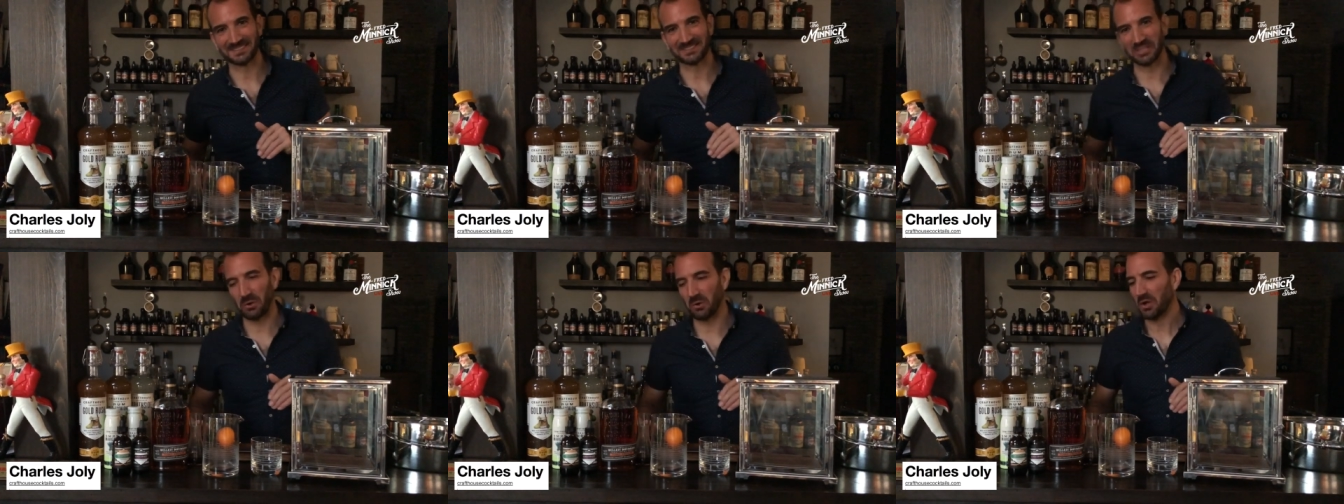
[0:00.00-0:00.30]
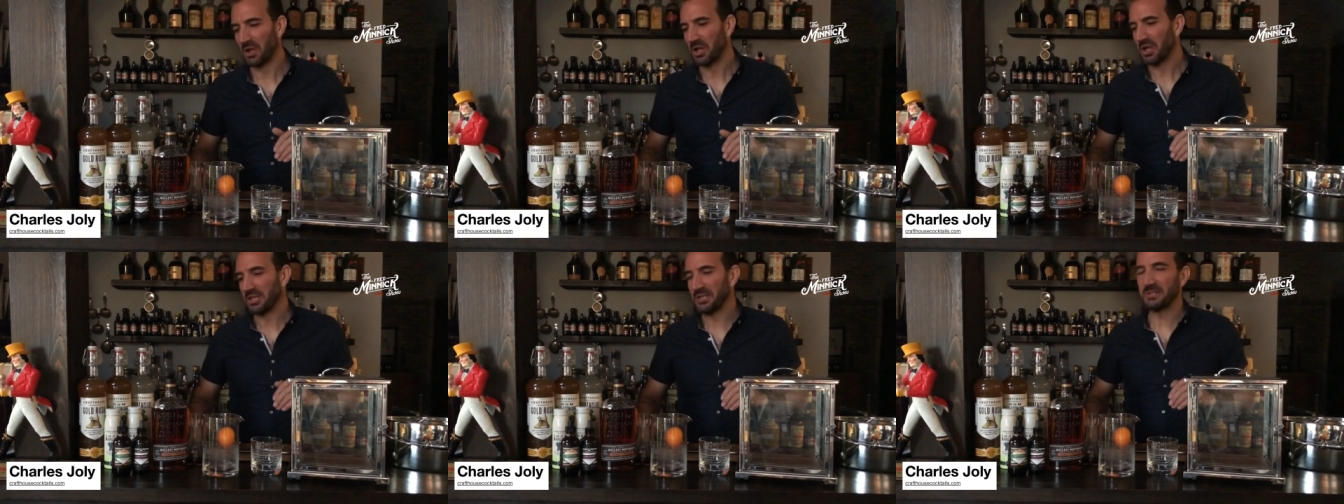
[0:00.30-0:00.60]
So
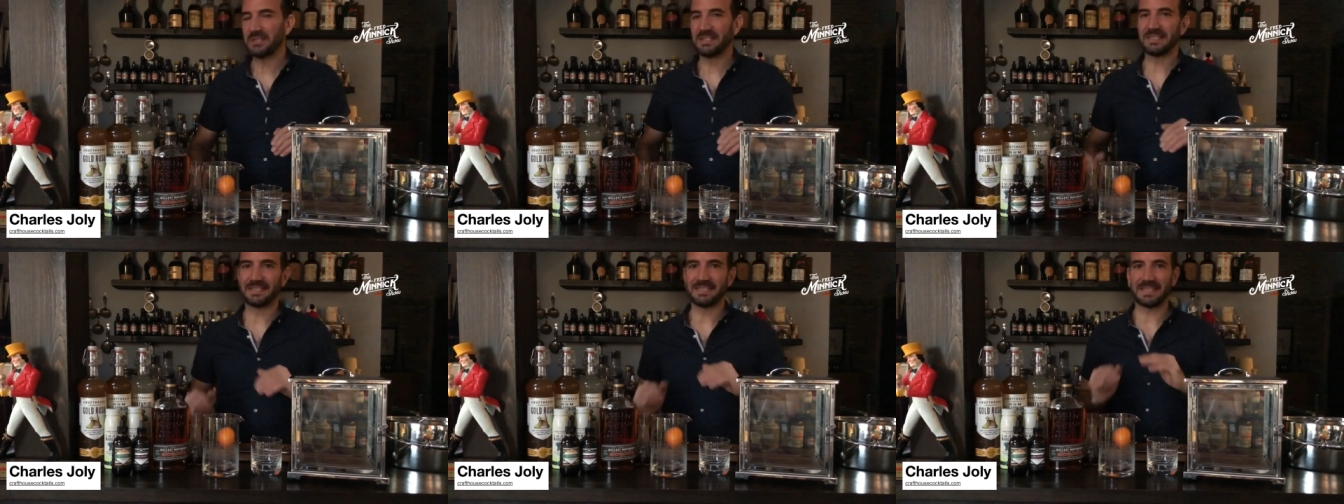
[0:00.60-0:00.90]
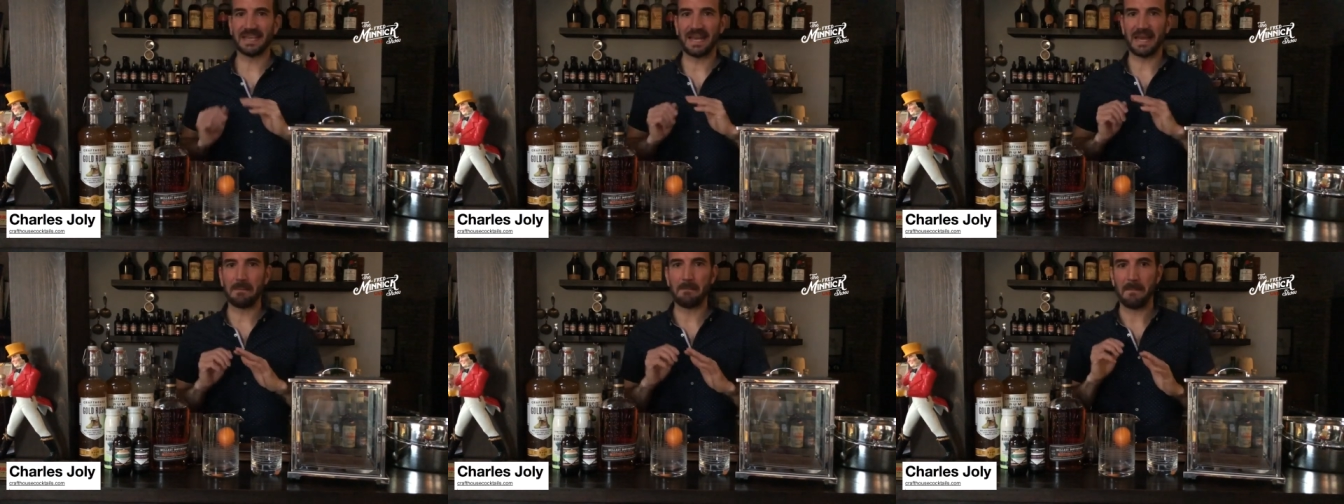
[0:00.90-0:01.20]
using the
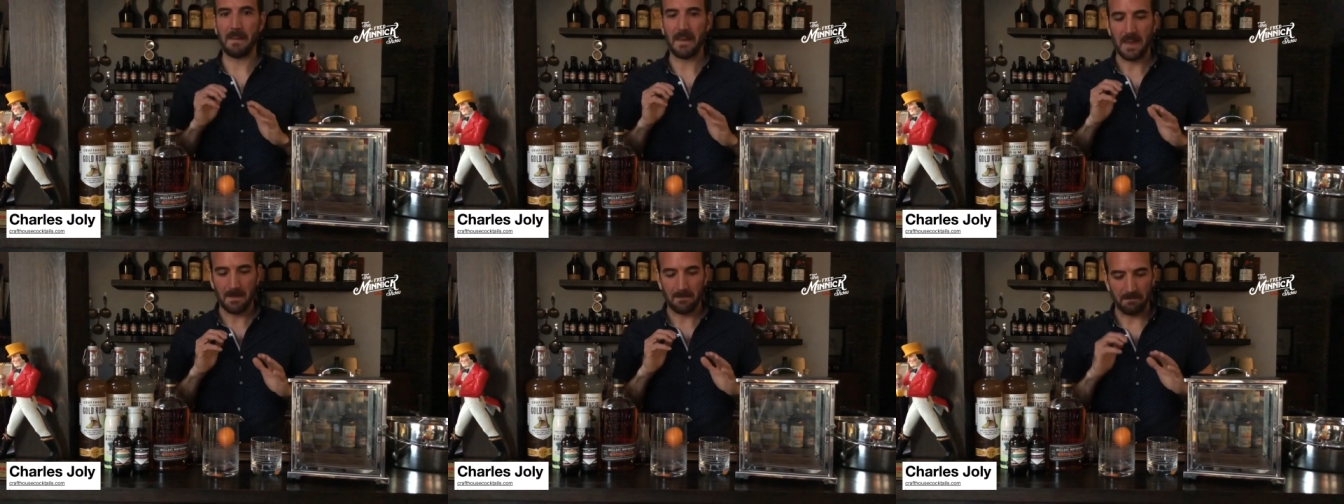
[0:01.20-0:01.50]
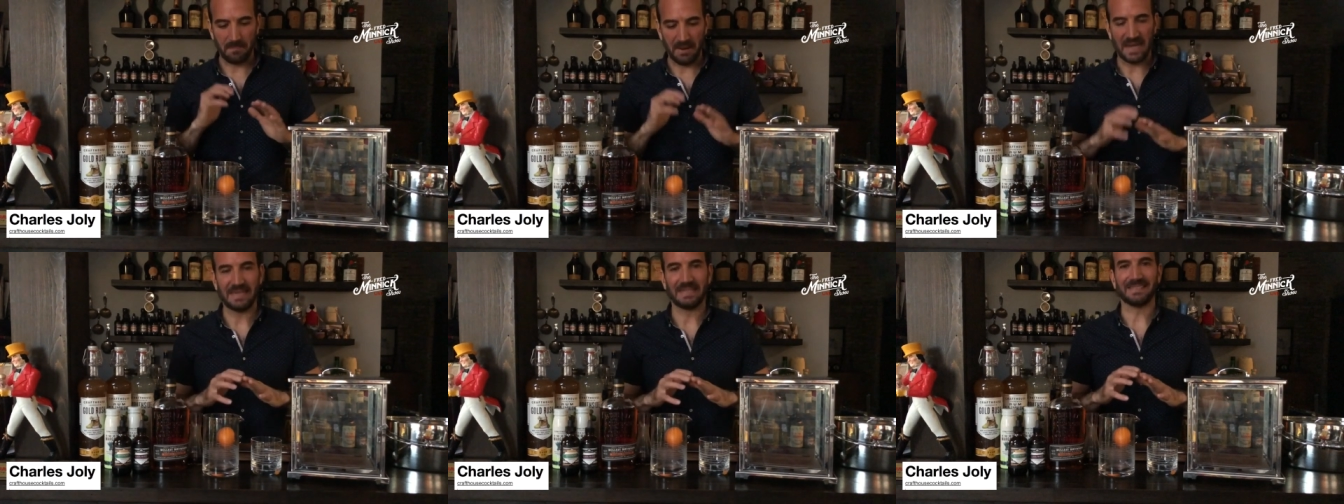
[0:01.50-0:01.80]
same
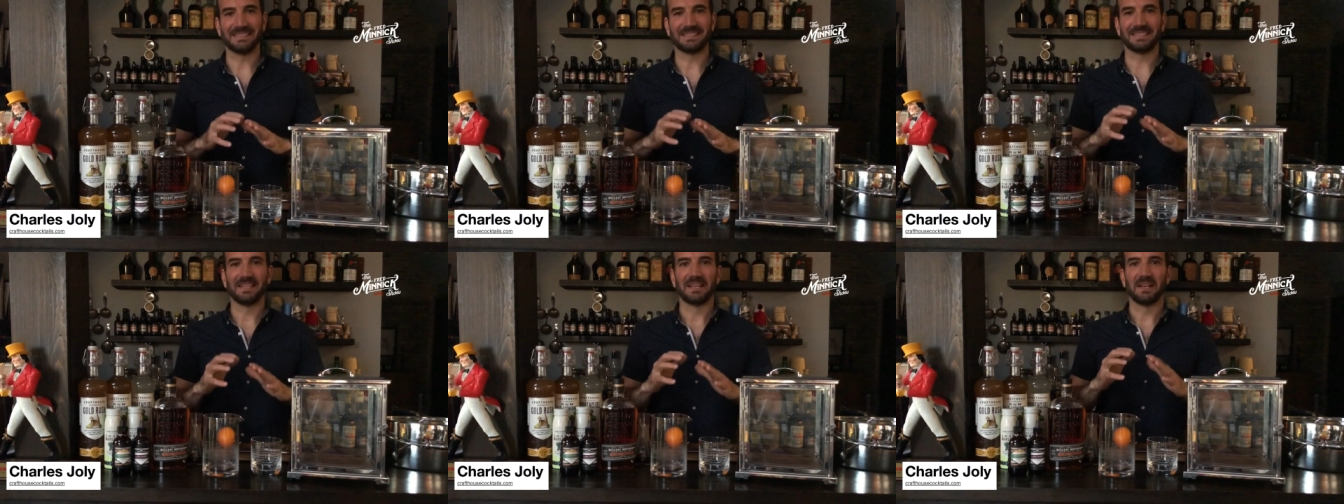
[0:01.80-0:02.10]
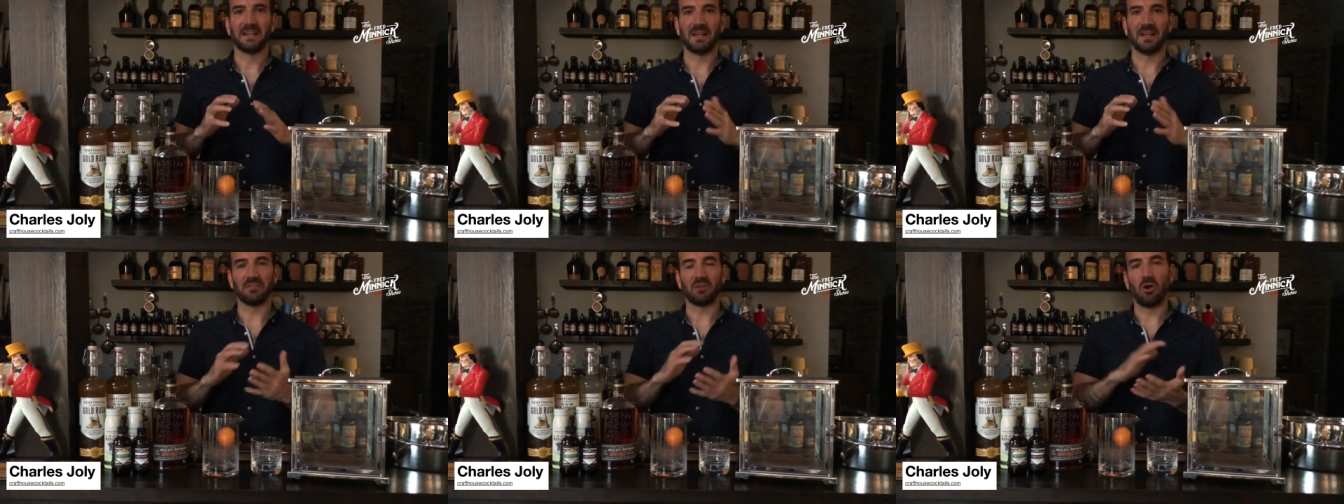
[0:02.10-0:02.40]
base
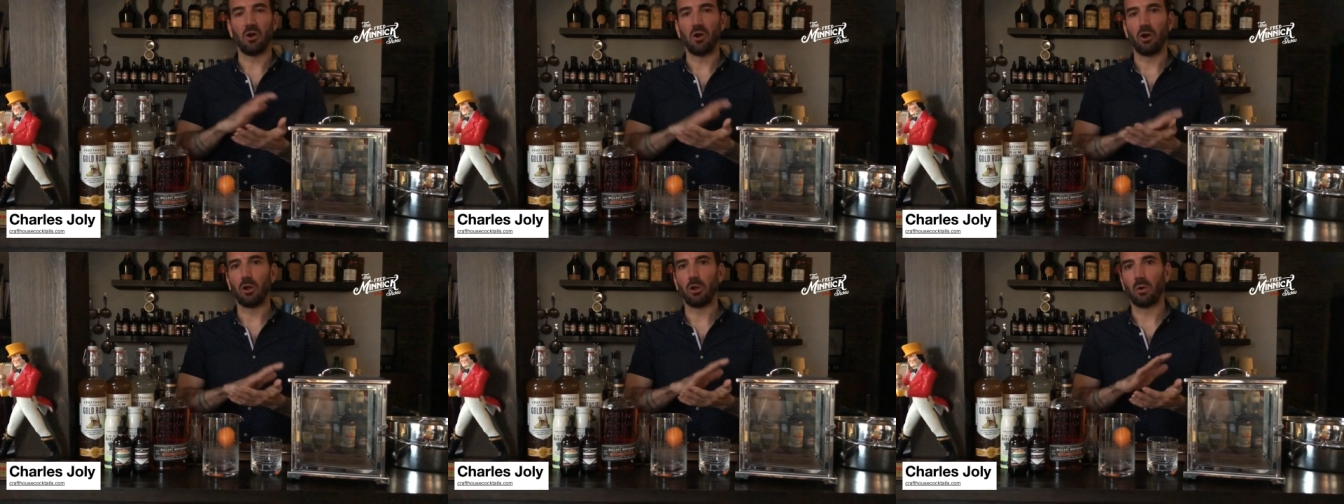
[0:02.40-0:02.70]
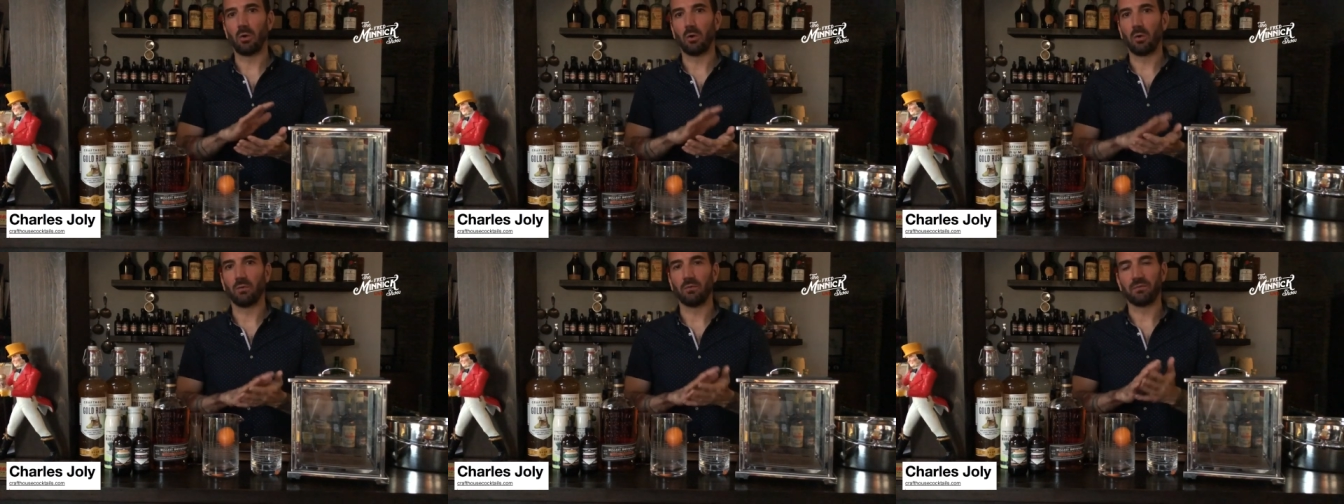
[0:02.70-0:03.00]
as
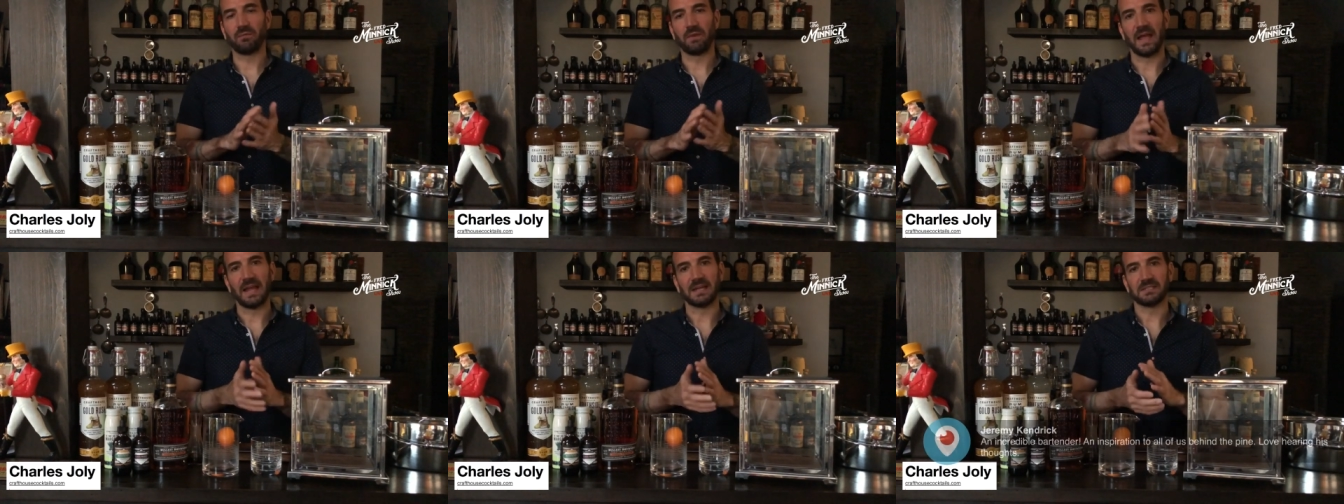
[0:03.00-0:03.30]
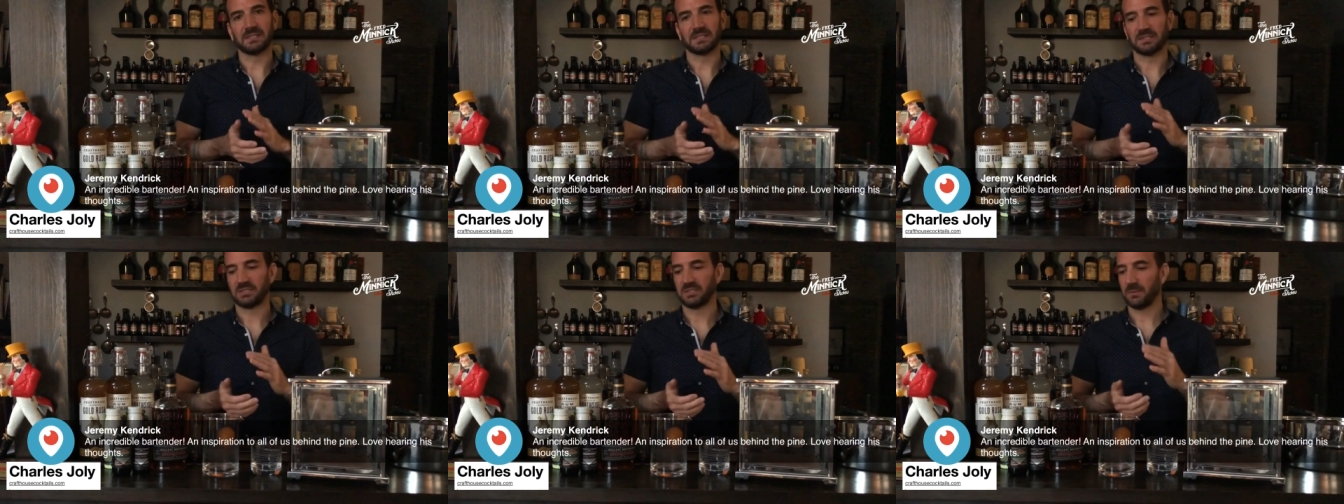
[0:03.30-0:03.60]
all Old Fashioned.